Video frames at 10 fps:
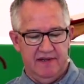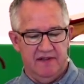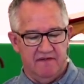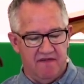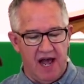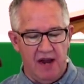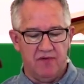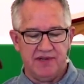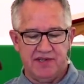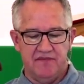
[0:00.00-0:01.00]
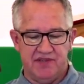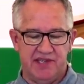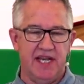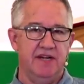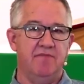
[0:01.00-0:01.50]
the virus of
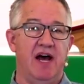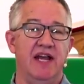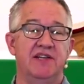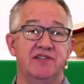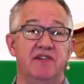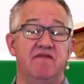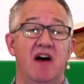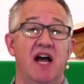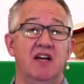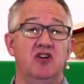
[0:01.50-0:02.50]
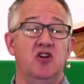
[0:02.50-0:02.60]
sin by his divine